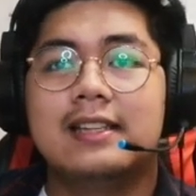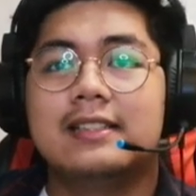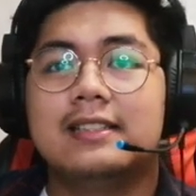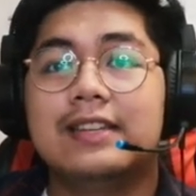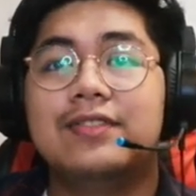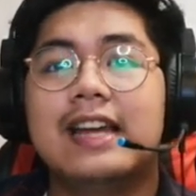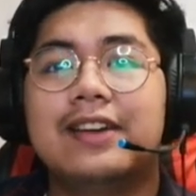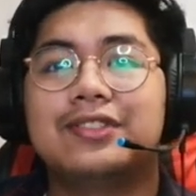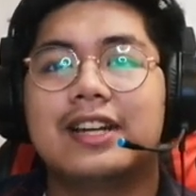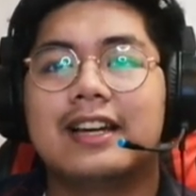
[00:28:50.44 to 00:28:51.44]
even
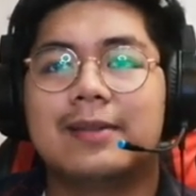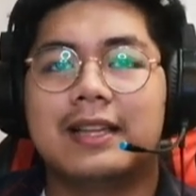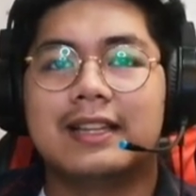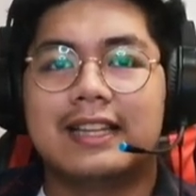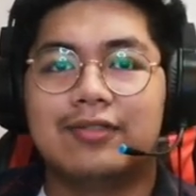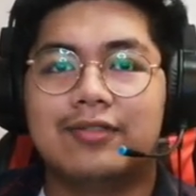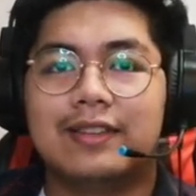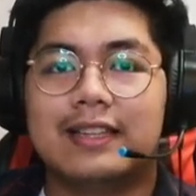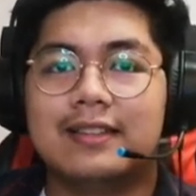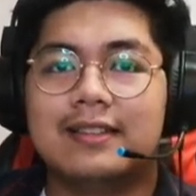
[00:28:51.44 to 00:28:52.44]
after academic life
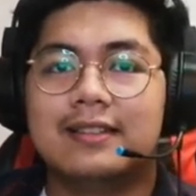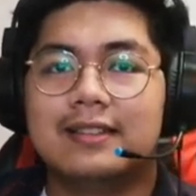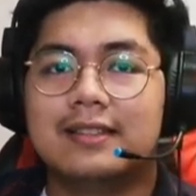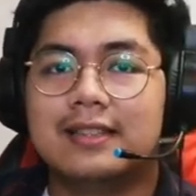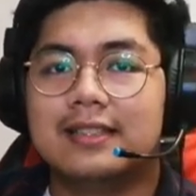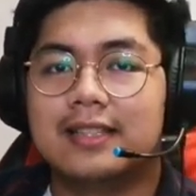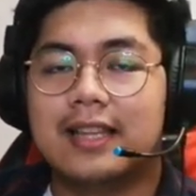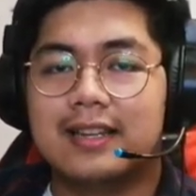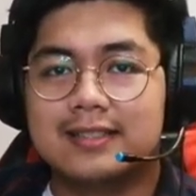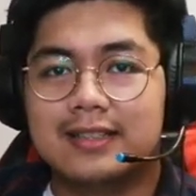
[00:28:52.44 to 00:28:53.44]
in the De
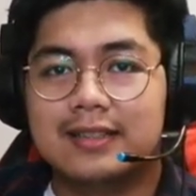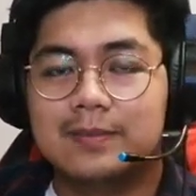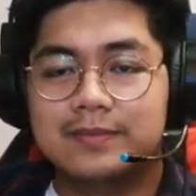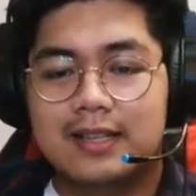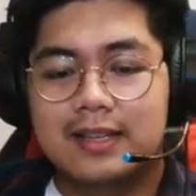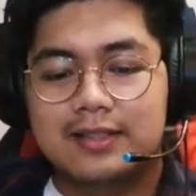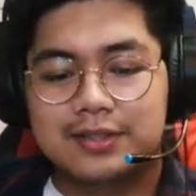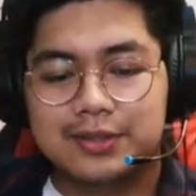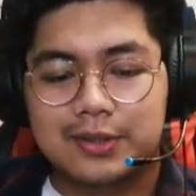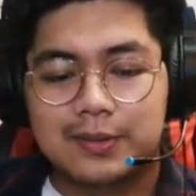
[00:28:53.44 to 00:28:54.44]
La Salle?
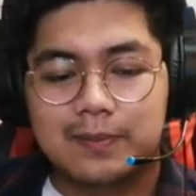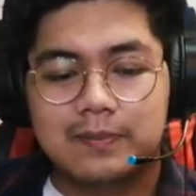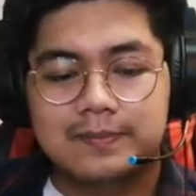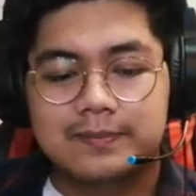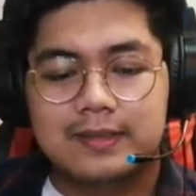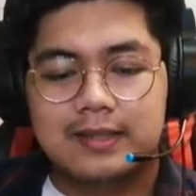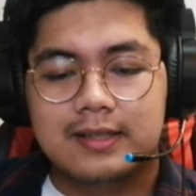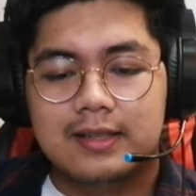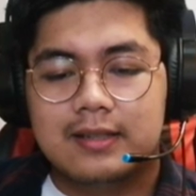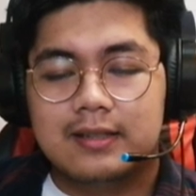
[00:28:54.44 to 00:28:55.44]
So,
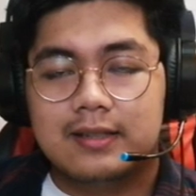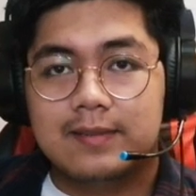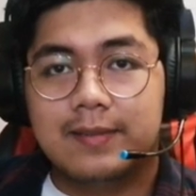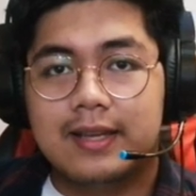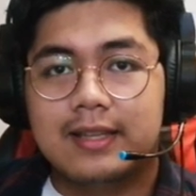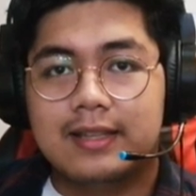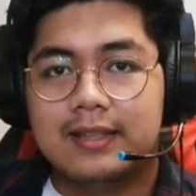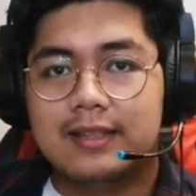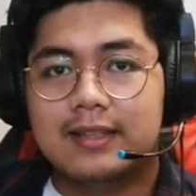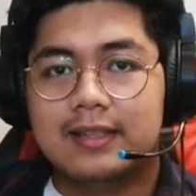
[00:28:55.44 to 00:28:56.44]

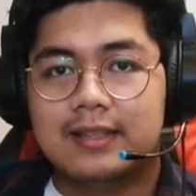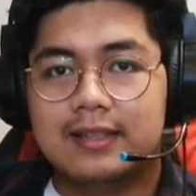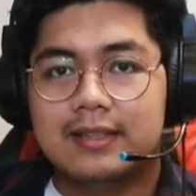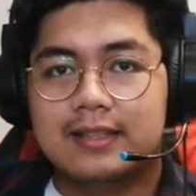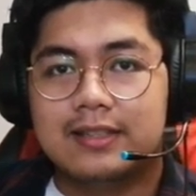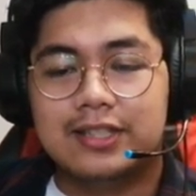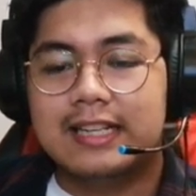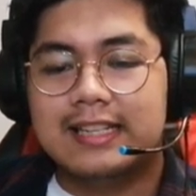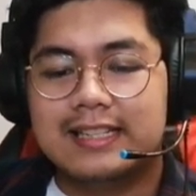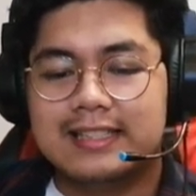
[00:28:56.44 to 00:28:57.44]
my
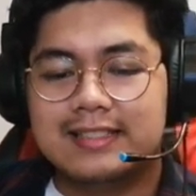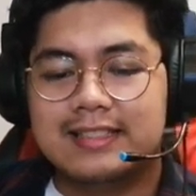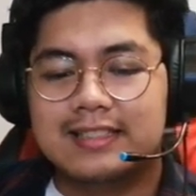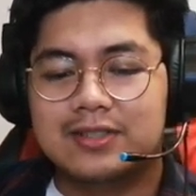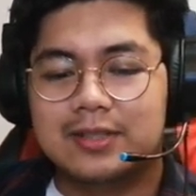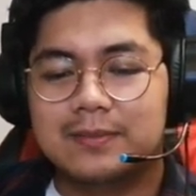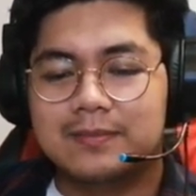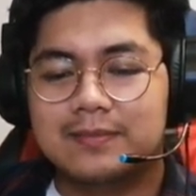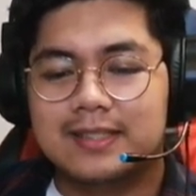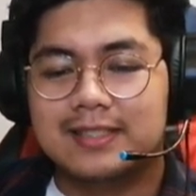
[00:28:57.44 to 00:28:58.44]
learning and insights from
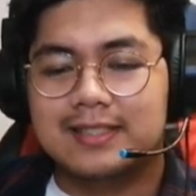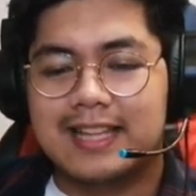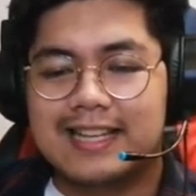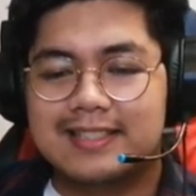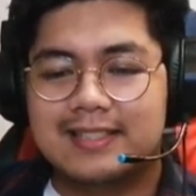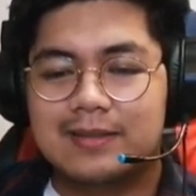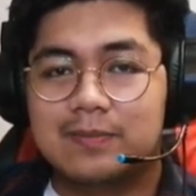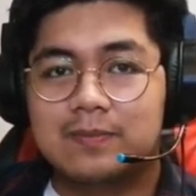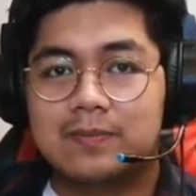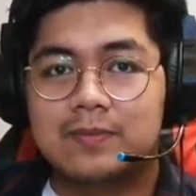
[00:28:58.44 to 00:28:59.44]
this class.
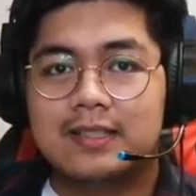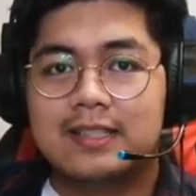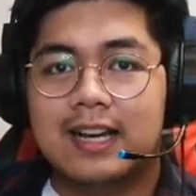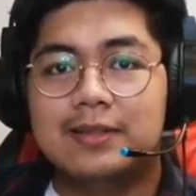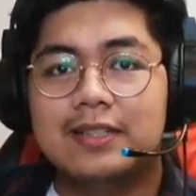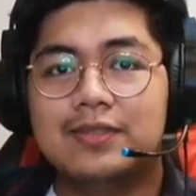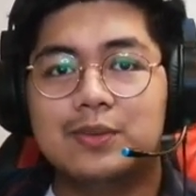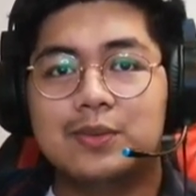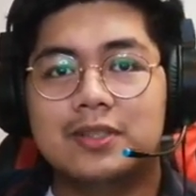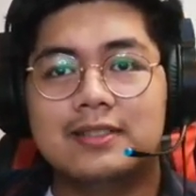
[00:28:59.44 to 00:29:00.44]
I believe it would